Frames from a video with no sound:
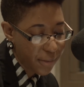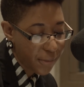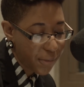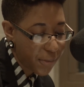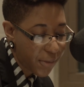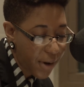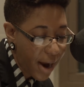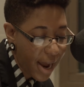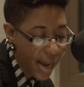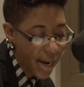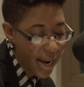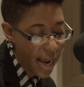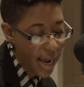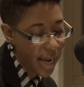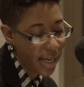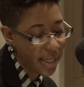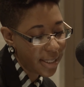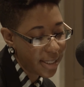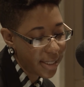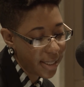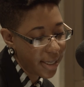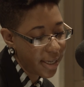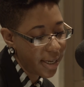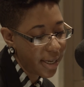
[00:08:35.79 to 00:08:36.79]
And
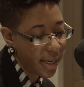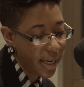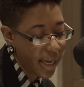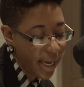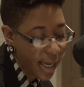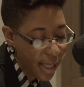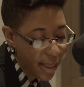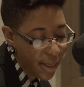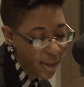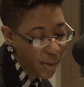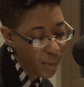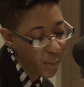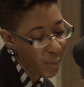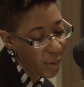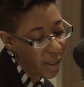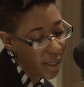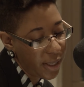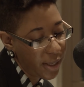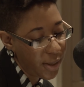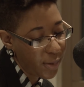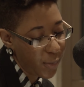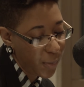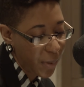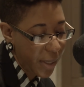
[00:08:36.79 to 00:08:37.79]
Friday to end the
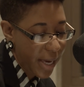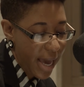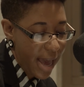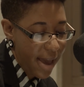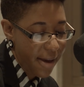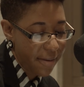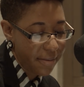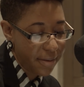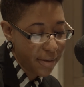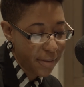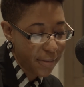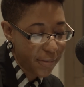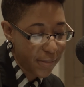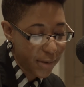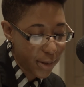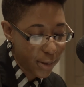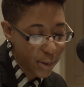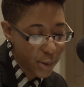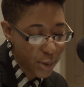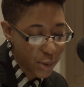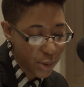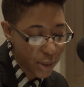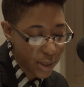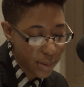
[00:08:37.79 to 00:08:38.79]
week, we have the
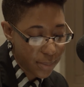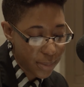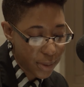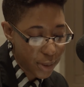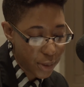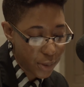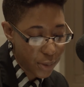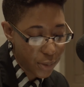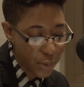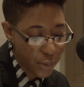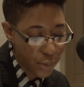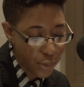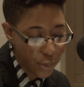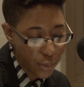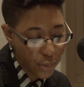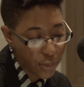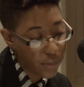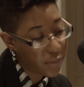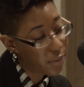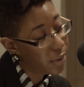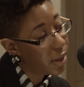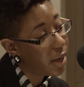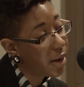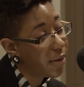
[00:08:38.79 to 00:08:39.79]
field trip
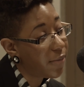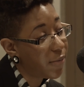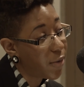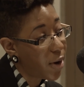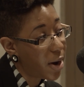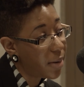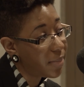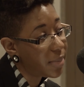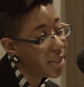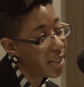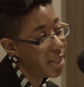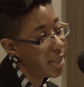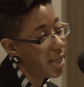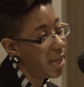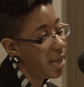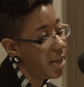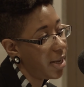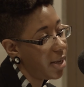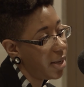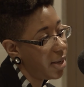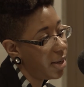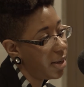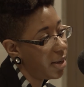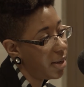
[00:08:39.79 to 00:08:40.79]
to a
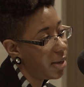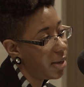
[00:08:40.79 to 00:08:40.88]
farmstead.